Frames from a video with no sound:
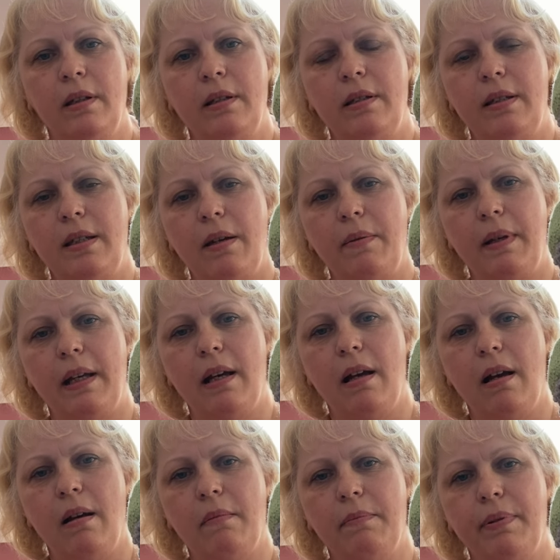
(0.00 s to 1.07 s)
sewing
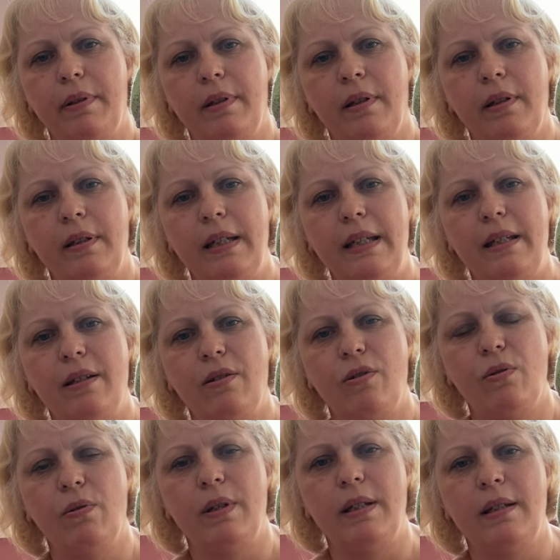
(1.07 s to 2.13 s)
up, knitting
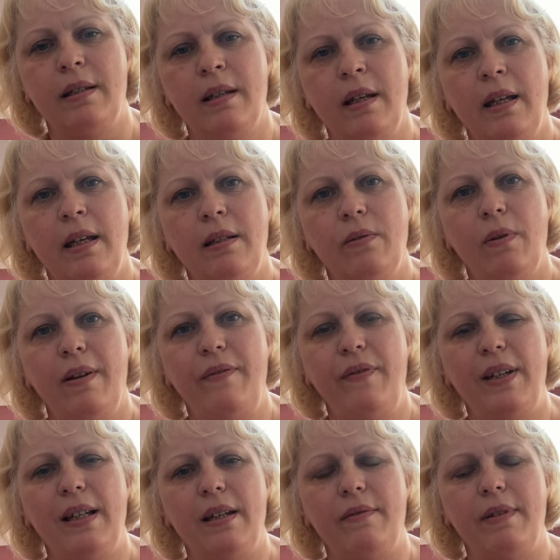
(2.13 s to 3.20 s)
toys, it's quite
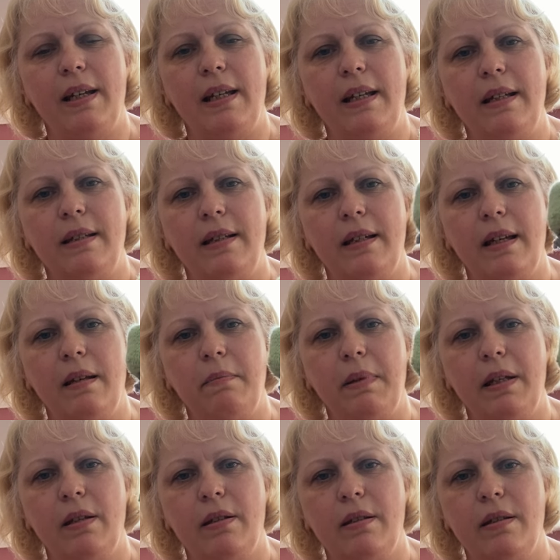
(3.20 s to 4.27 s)
fiddly really, isn't it,
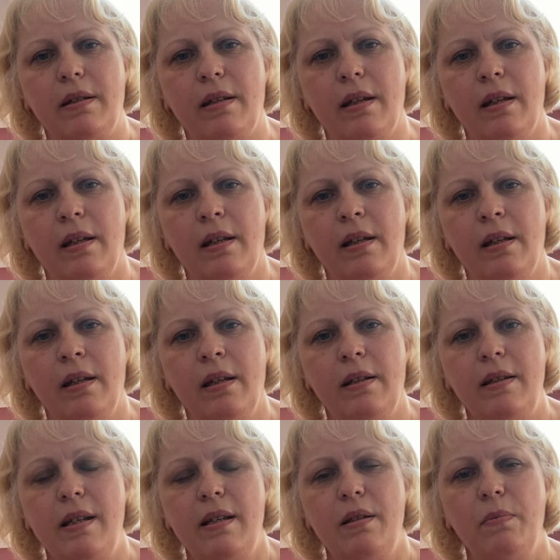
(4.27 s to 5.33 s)
because
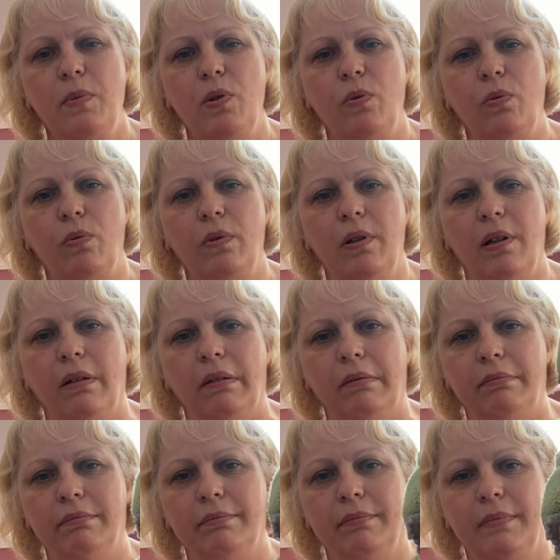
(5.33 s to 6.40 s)
they're small
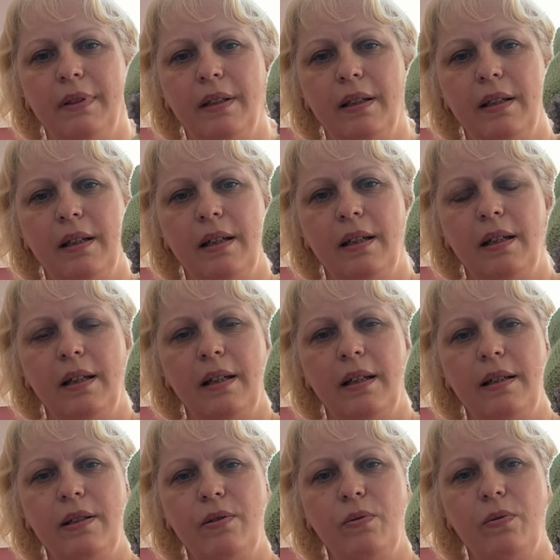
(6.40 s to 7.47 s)

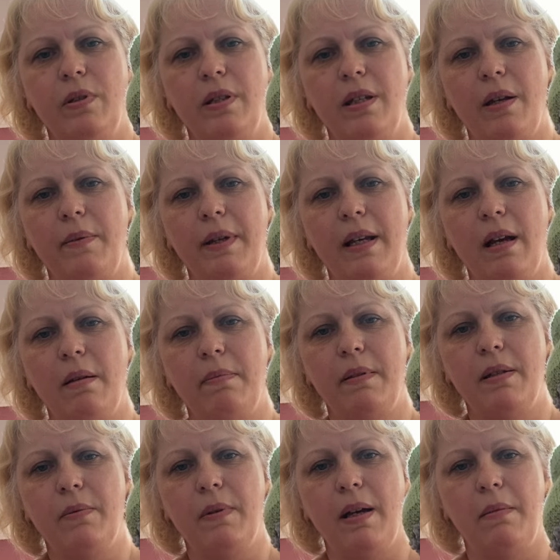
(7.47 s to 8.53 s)
and it's all the sewing up
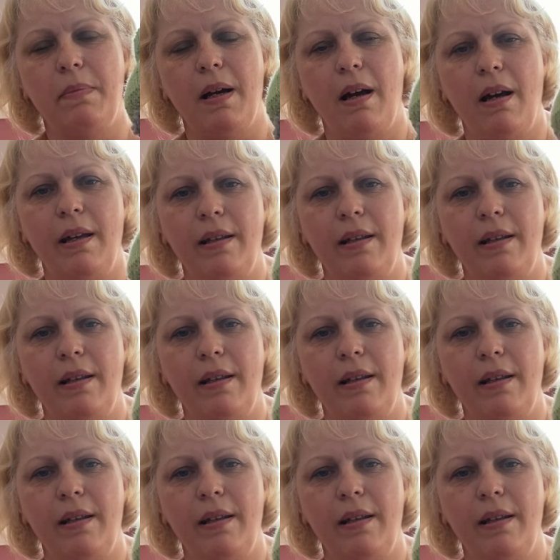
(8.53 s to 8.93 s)
as well. But I